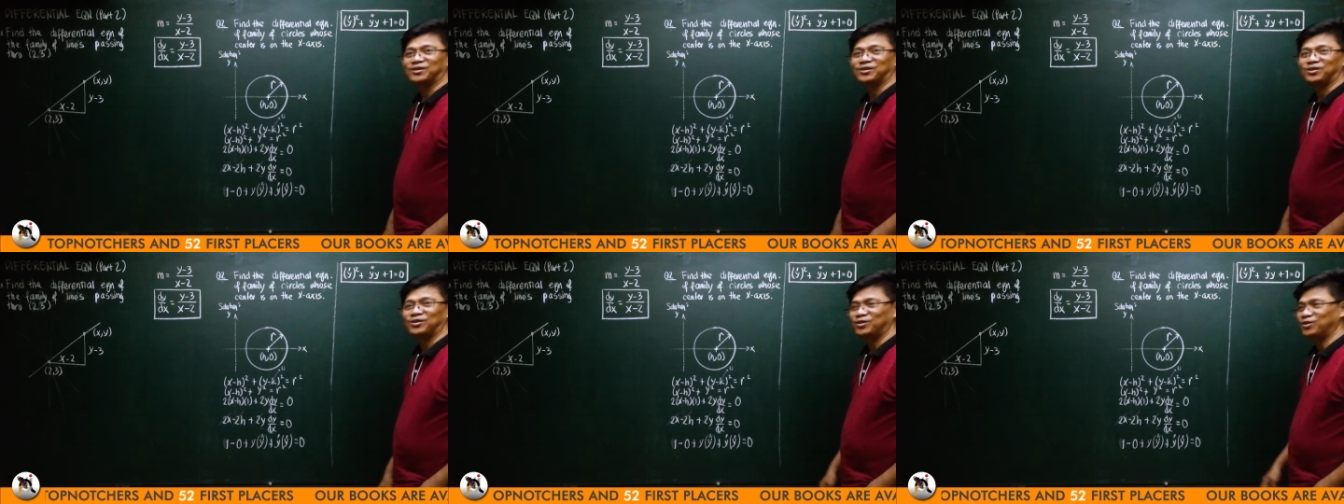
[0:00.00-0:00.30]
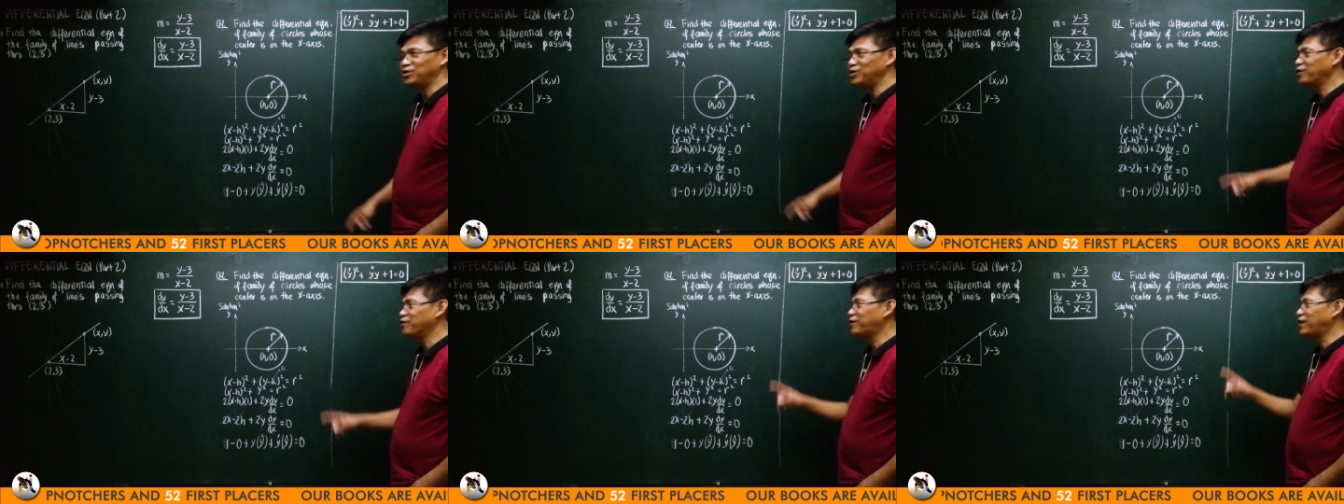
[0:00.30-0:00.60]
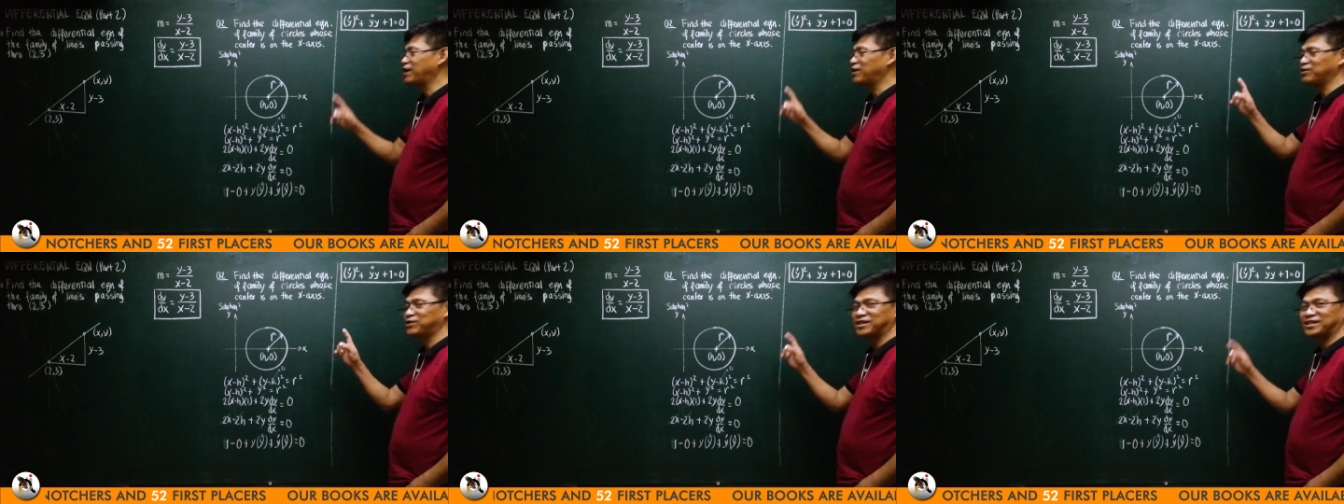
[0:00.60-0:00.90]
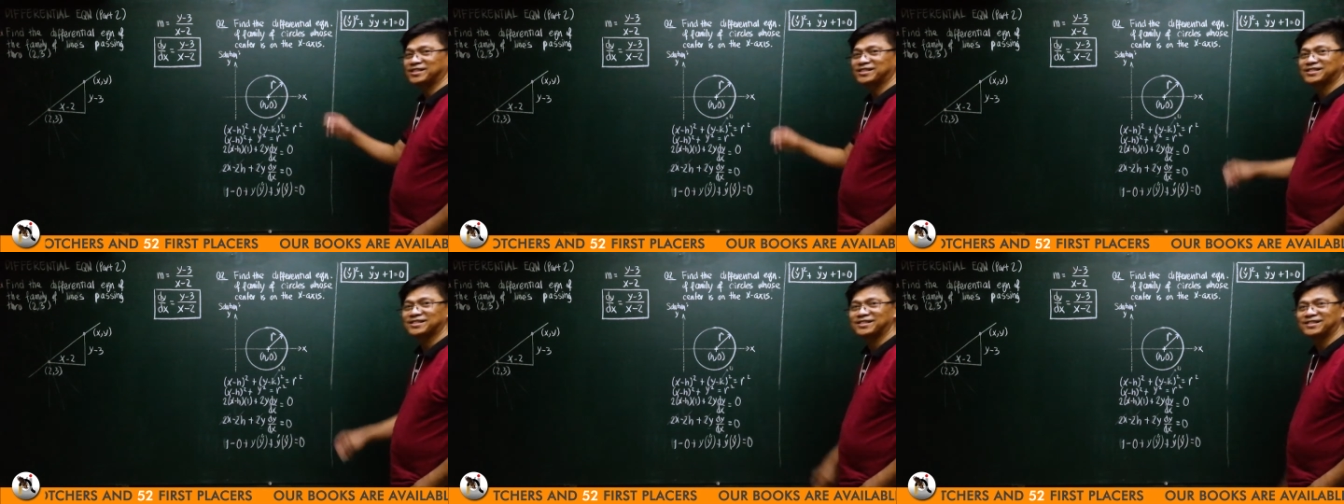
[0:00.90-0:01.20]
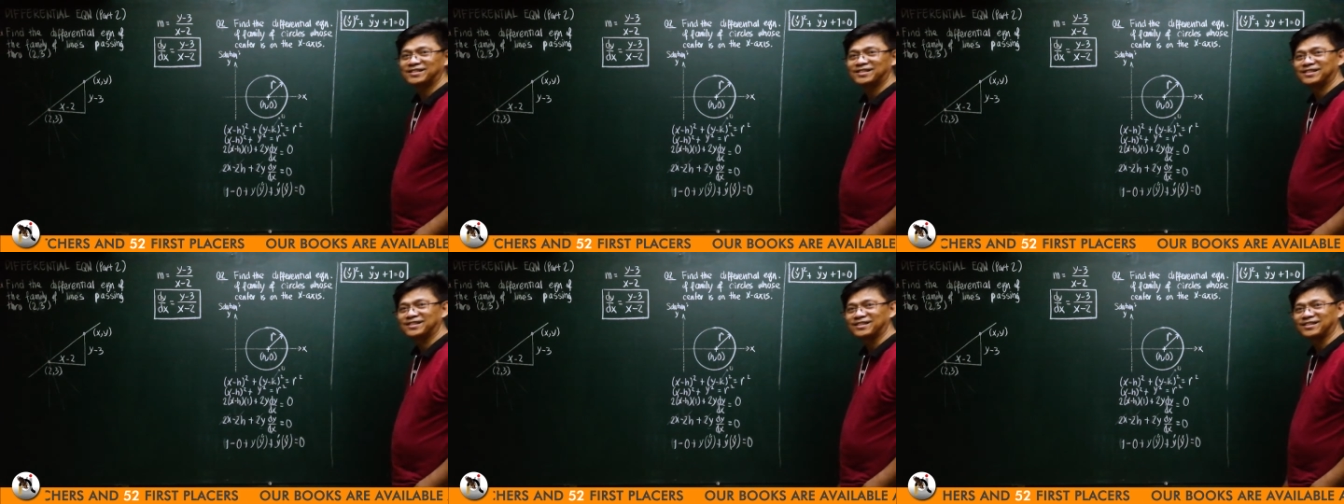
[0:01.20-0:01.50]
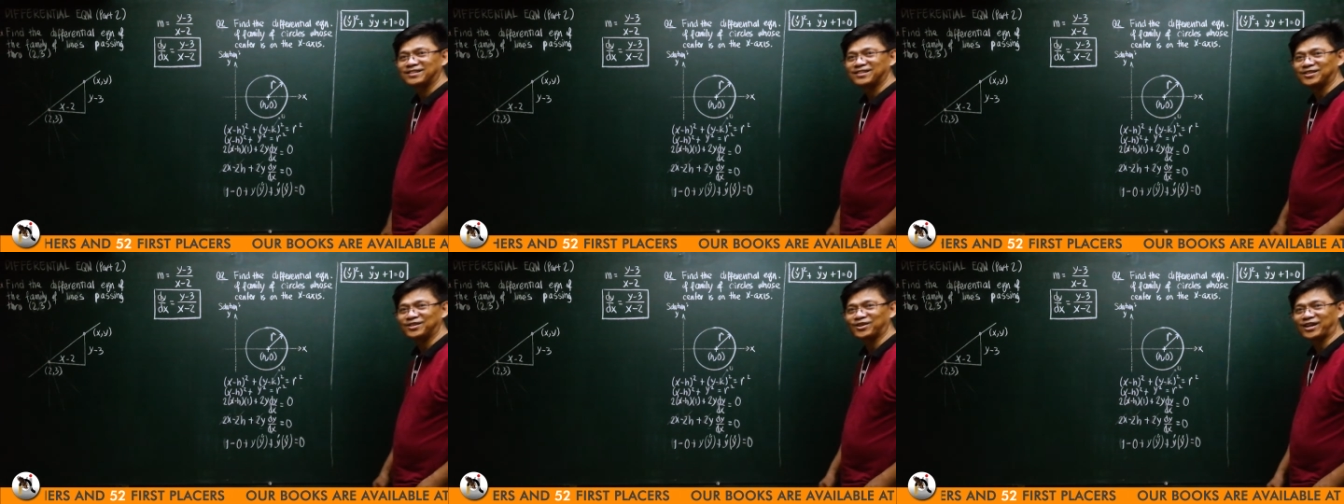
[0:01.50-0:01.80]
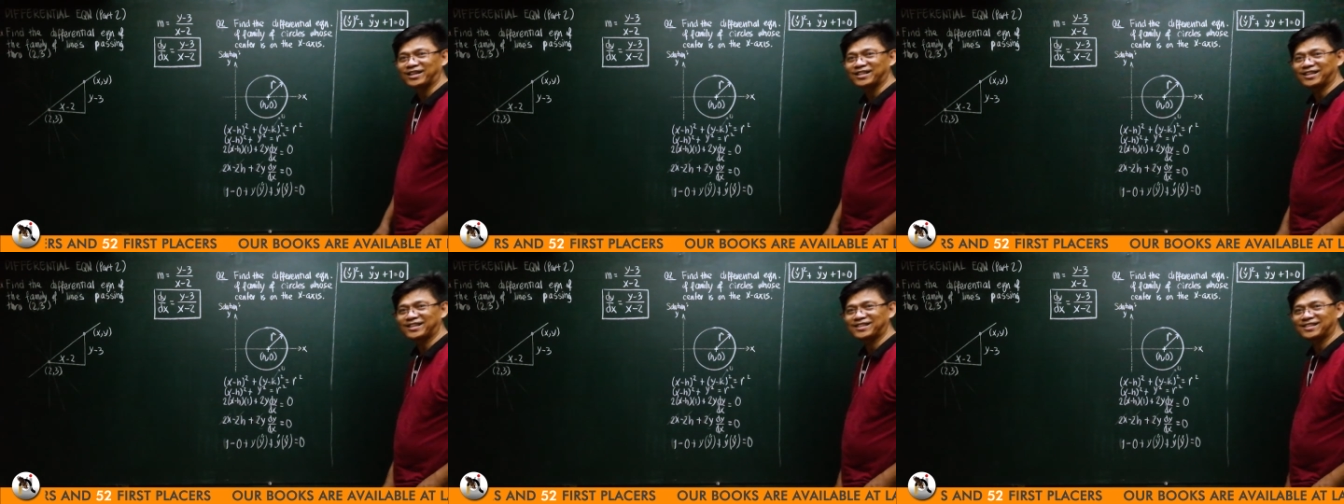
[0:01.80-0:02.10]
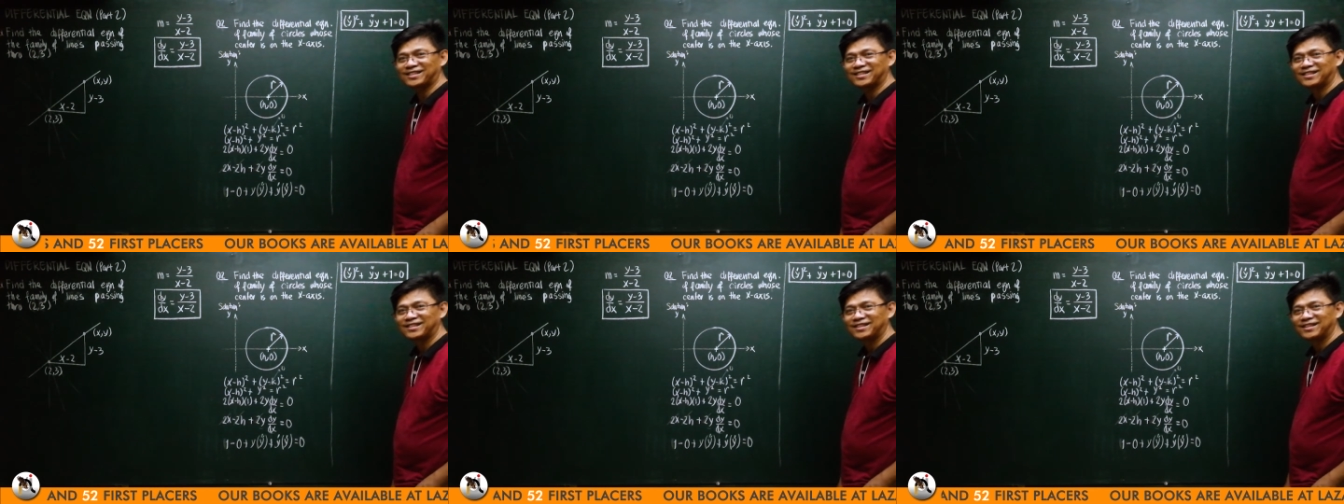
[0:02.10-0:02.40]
Do you follow this? You get it?